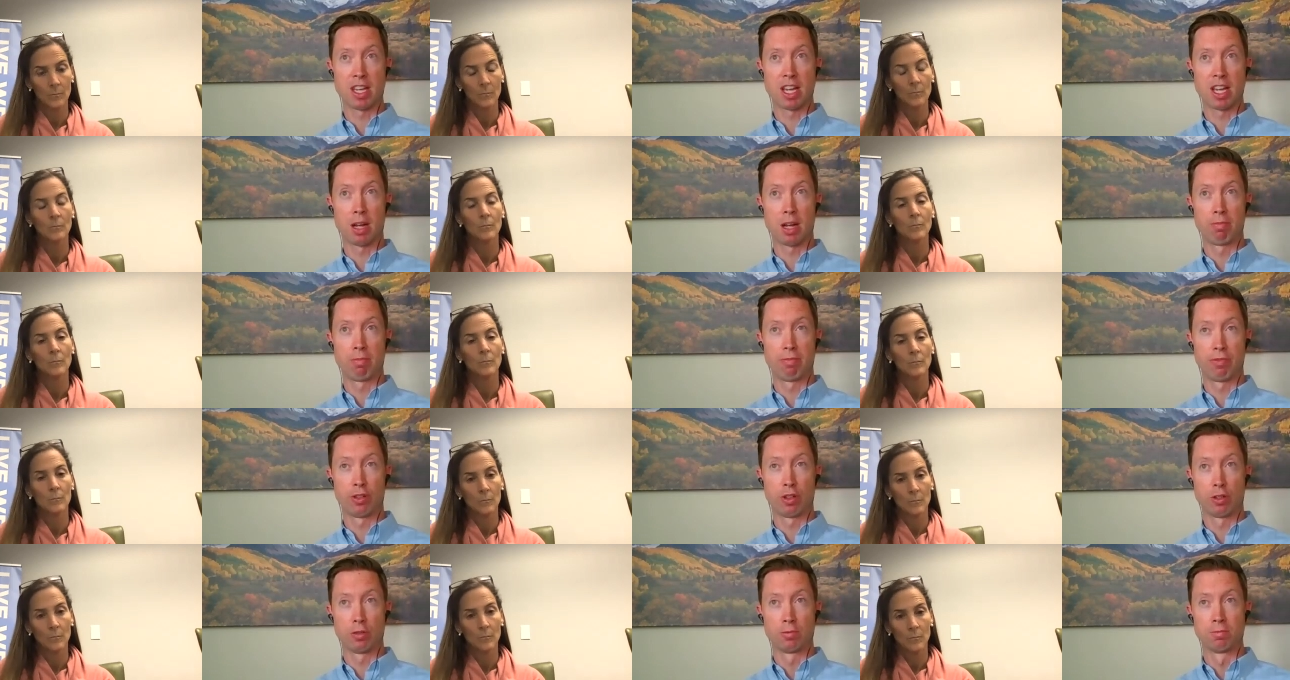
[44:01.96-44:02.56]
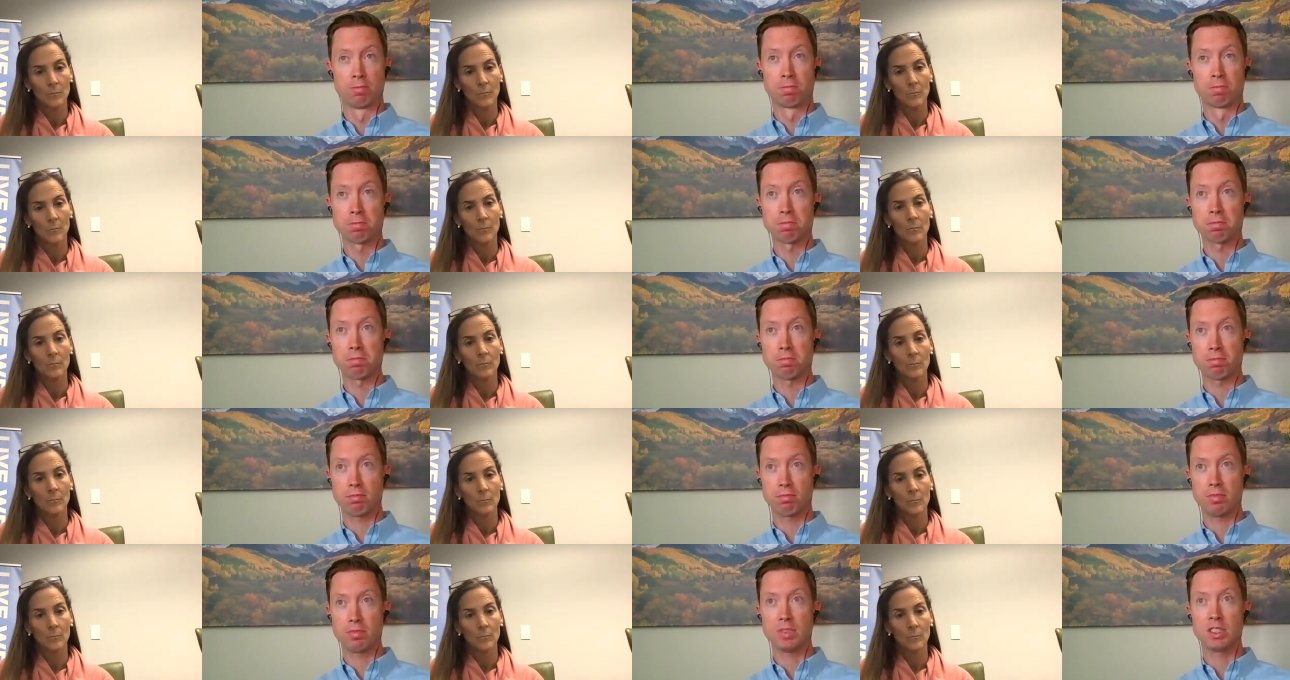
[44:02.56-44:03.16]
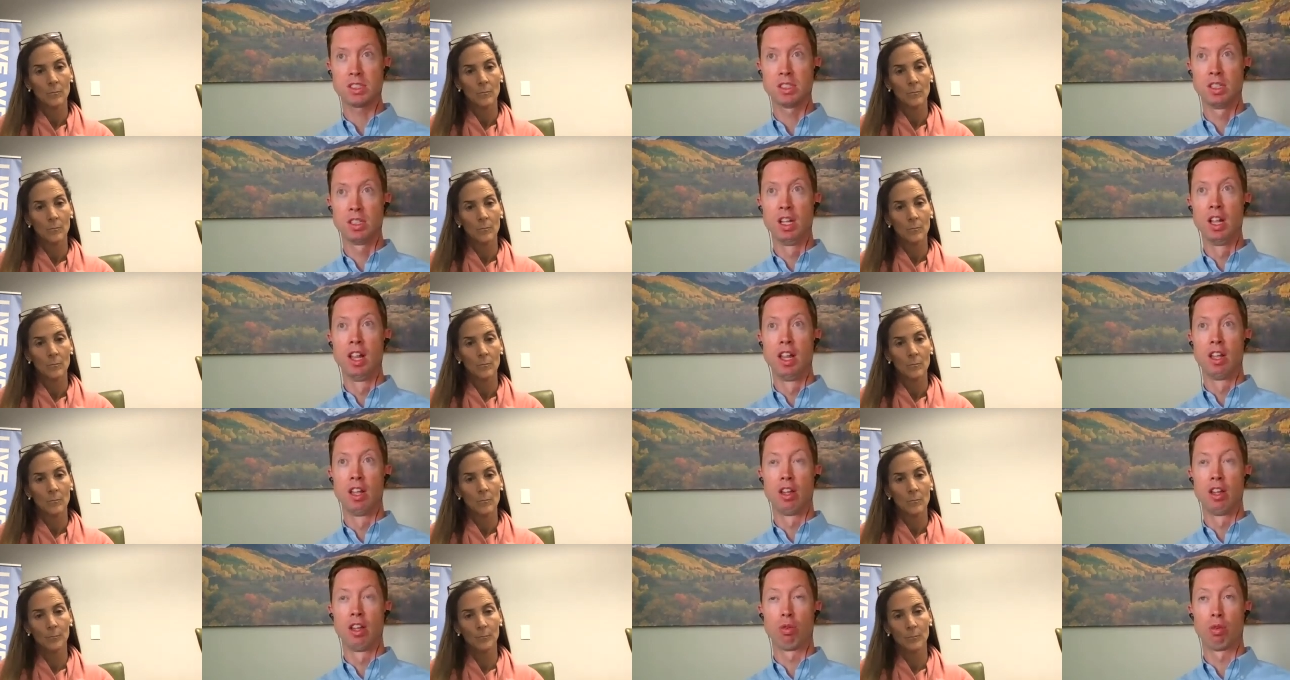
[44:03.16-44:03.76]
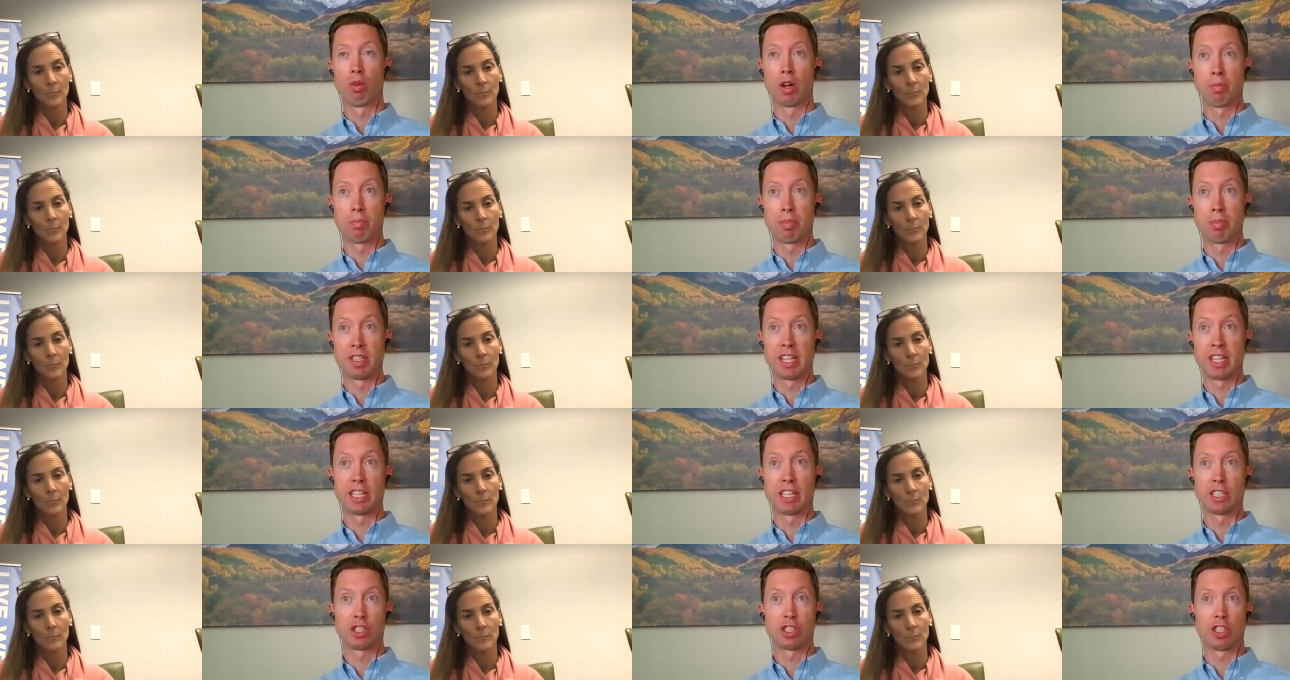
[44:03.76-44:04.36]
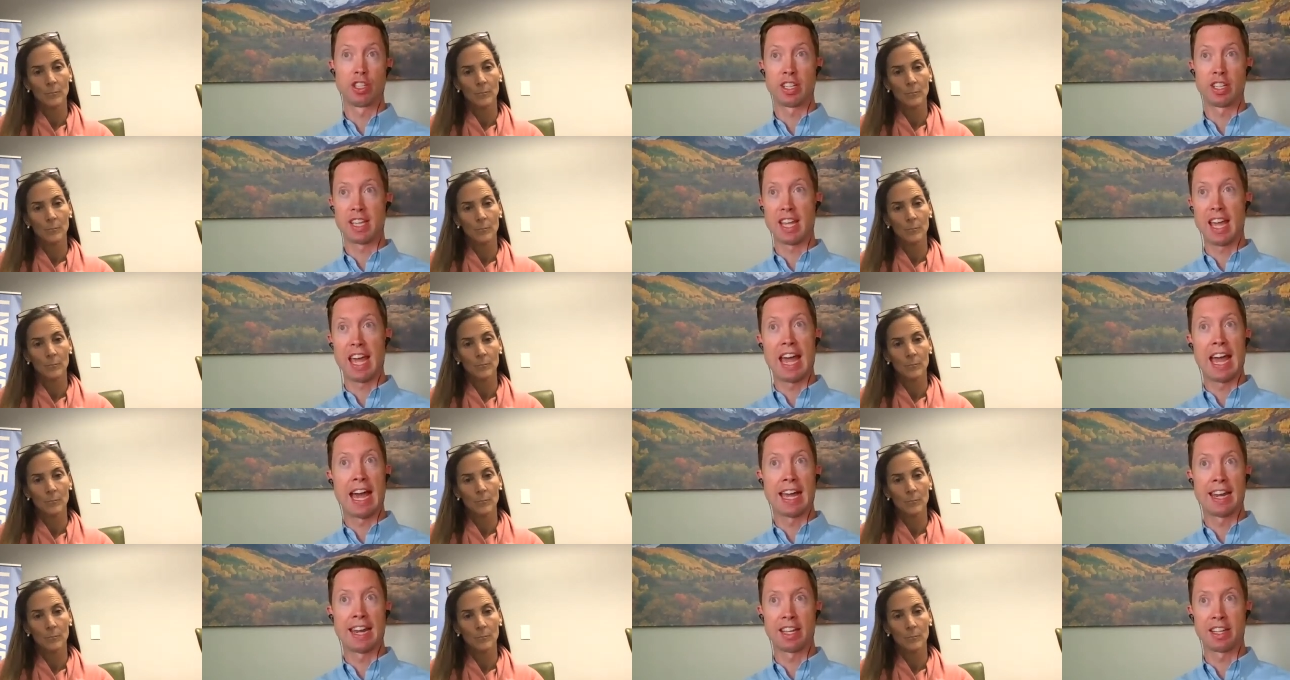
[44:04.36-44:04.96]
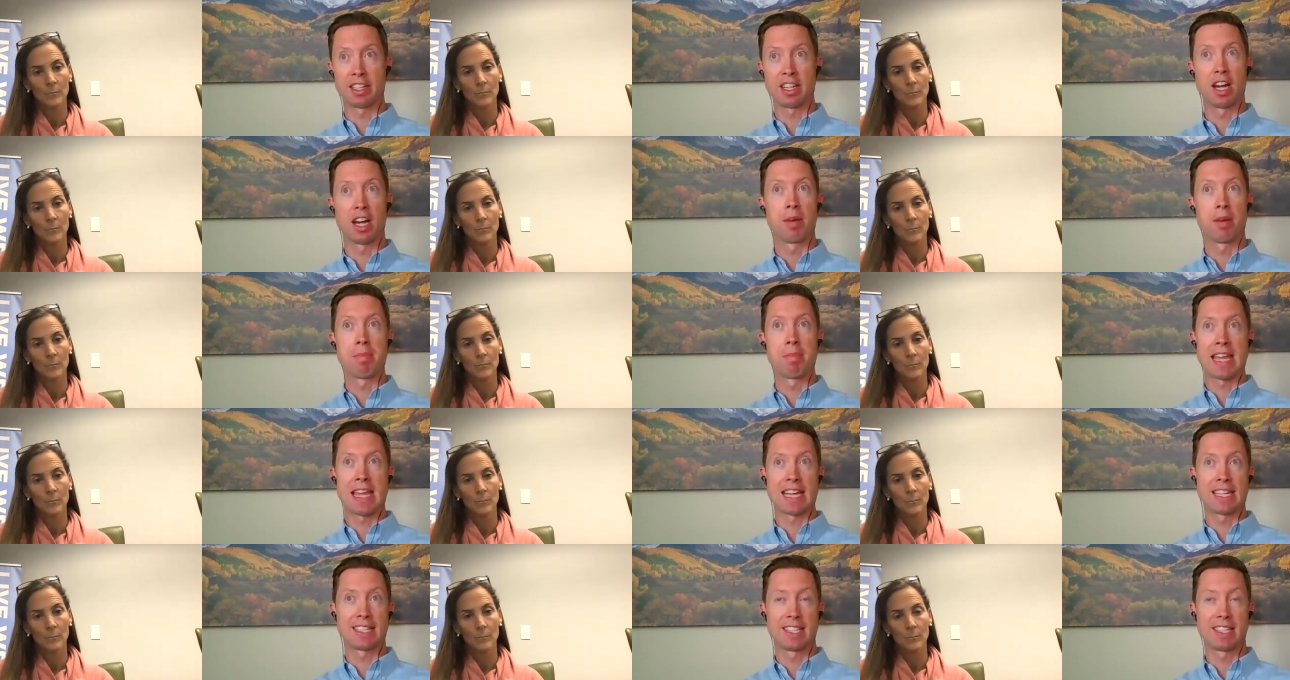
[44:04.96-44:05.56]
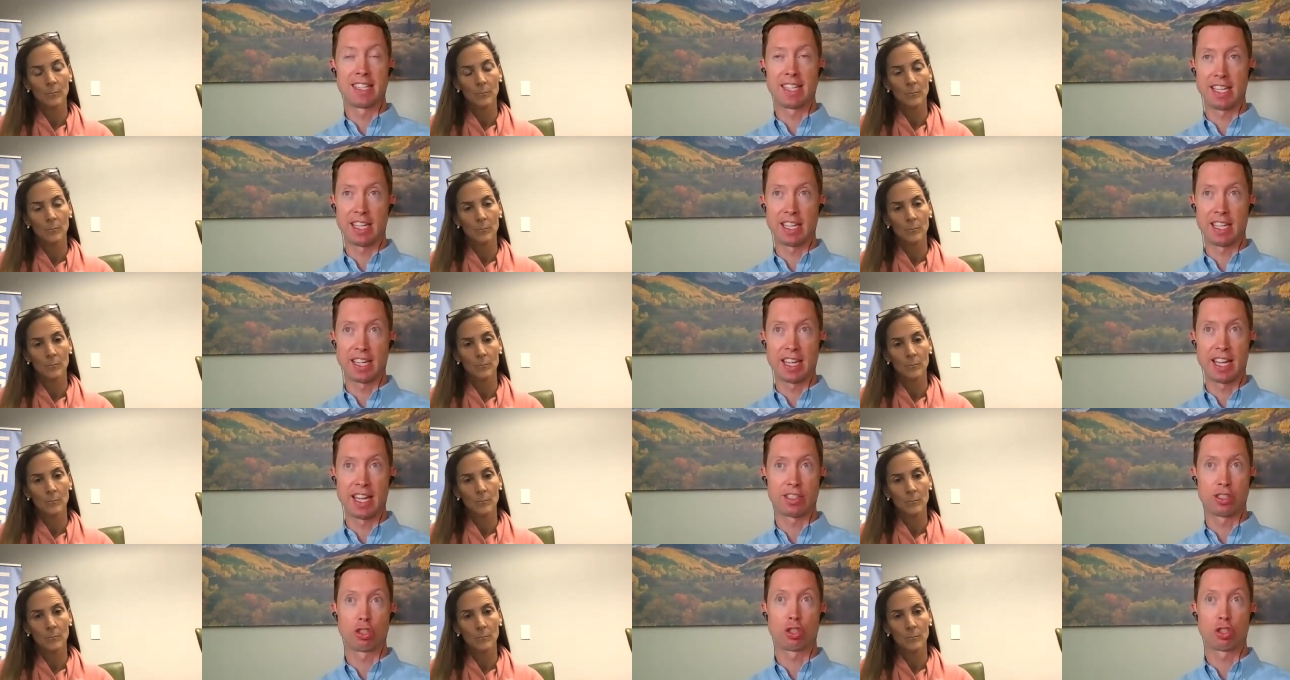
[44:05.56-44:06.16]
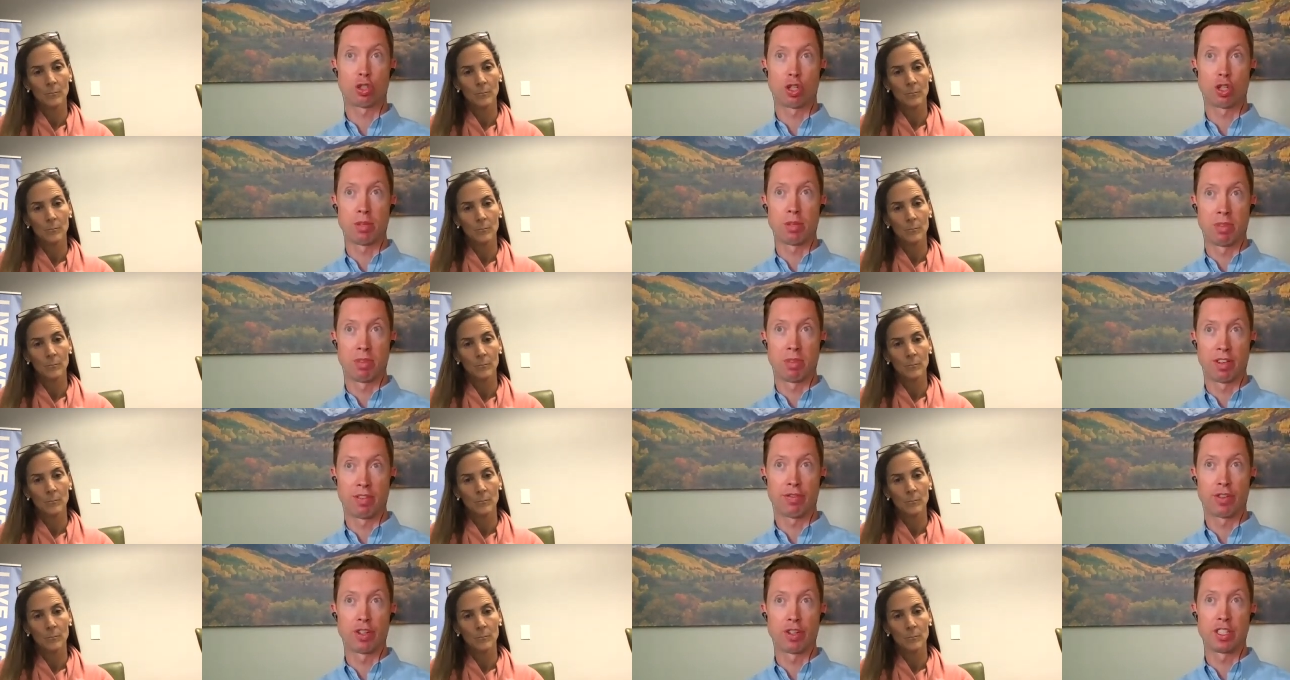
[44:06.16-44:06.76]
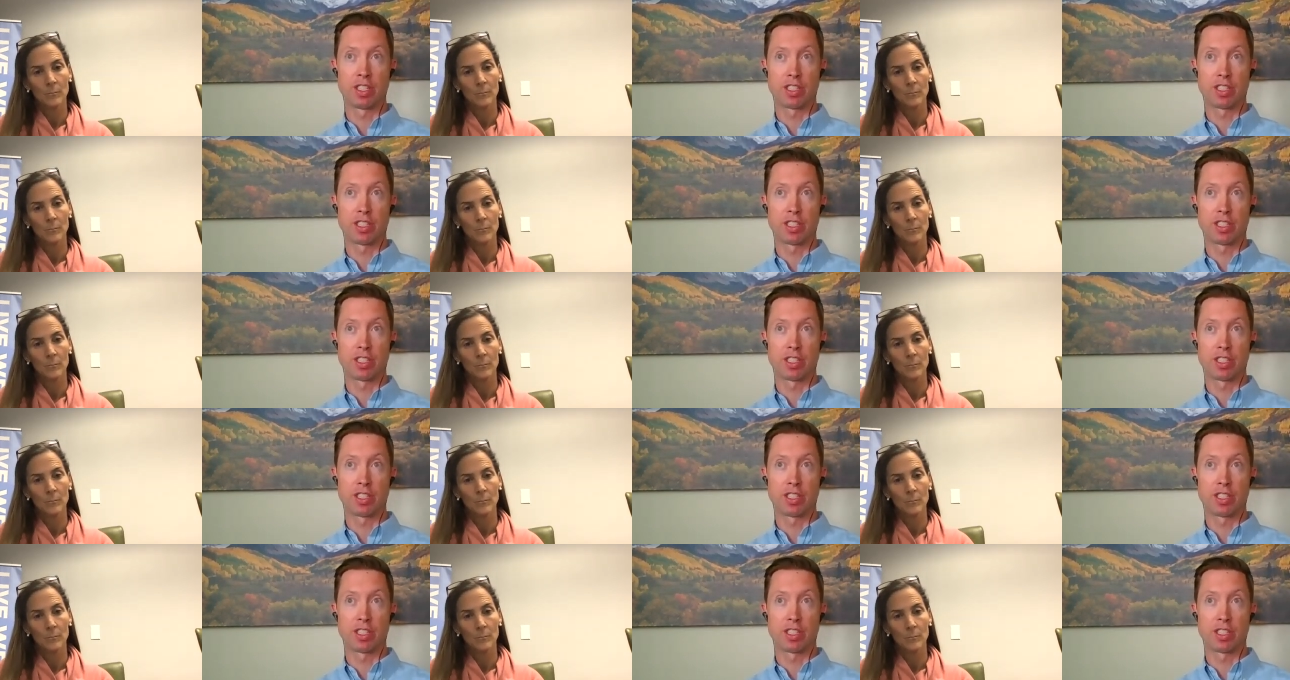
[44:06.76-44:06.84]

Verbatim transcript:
Speaker 1: be helpful, or potentially adding amantadine as a treatment for